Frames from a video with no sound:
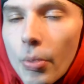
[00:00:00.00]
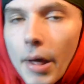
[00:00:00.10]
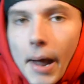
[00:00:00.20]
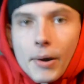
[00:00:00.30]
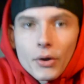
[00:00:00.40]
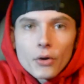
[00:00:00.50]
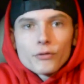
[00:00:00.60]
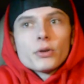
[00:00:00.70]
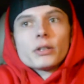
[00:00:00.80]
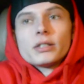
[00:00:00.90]
I don't know
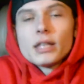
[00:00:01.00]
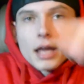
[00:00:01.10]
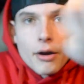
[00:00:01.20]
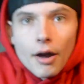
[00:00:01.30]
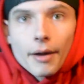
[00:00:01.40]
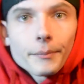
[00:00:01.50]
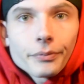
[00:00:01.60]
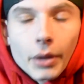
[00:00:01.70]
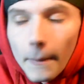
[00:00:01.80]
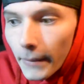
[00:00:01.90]
if you could see that or not,
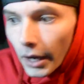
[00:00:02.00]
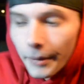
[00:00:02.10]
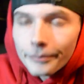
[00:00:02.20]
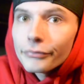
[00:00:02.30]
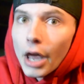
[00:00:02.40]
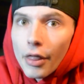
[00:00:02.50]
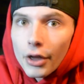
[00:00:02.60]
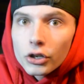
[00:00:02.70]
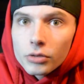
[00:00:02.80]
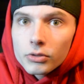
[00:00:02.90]
but
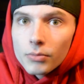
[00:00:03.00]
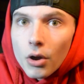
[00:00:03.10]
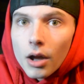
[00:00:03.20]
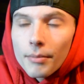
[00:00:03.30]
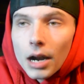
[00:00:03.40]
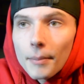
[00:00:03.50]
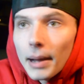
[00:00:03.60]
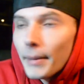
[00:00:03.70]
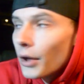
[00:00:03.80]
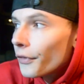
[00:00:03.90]
there's some smoke coming out of
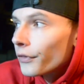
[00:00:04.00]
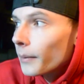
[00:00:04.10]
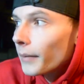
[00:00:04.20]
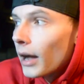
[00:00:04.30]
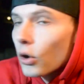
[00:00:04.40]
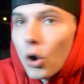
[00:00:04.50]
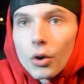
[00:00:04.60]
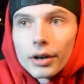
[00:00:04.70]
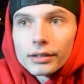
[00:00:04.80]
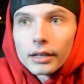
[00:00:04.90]
my mouth from how
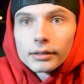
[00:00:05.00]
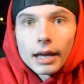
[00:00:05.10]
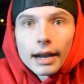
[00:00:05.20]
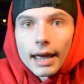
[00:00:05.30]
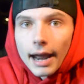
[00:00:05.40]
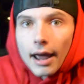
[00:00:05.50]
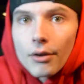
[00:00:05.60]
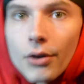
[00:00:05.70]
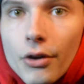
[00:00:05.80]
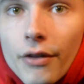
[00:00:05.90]
cold it is outside. And I
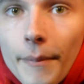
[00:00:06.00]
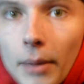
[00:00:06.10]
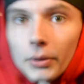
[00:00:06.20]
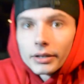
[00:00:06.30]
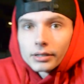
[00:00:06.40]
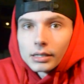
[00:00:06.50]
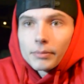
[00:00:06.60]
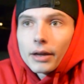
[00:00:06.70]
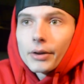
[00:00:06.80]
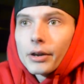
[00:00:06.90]
don't know if I'm able to
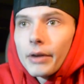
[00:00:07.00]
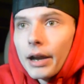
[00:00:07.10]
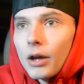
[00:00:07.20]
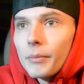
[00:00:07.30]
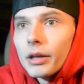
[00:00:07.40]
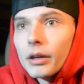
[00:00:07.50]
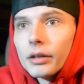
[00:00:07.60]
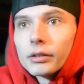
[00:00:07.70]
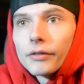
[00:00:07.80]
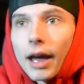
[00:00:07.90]
sleep out here right now
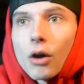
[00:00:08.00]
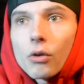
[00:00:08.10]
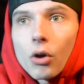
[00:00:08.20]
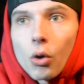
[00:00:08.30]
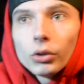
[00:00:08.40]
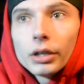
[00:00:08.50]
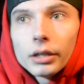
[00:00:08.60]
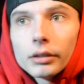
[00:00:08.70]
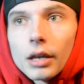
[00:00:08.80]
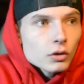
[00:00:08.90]
because of how cold it is.